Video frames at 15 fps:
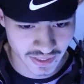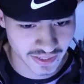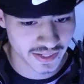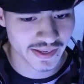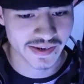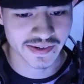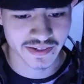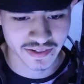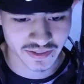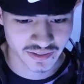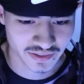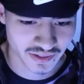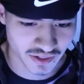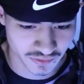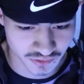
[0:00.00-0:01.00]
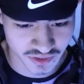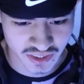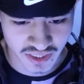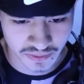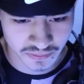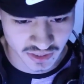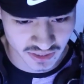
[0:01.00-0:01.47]
any of the
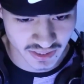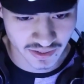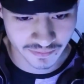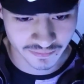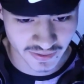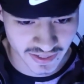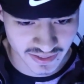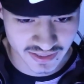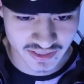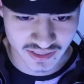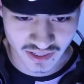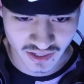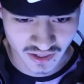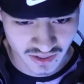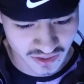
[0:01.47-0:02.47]
teams that they faced.